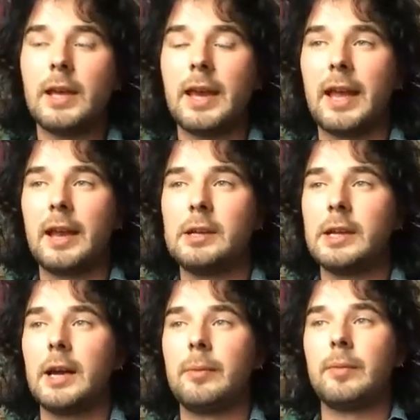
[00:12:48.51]
And,
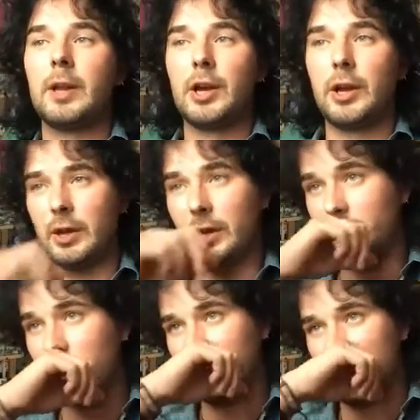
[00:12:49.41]
you've
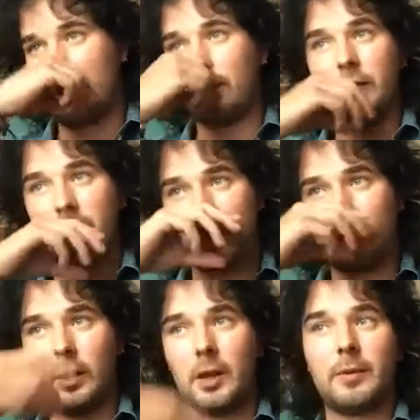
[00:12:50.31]
got to be careful that you
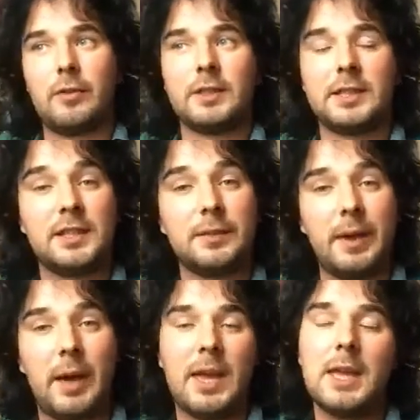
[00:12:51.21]
don't come across as
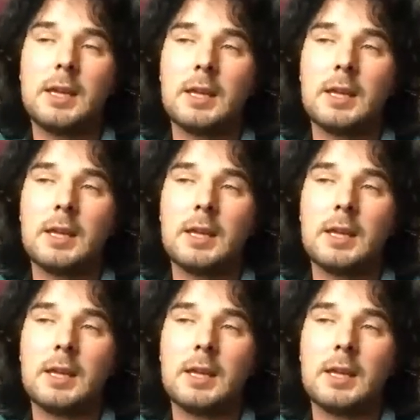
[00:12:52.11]
spammy.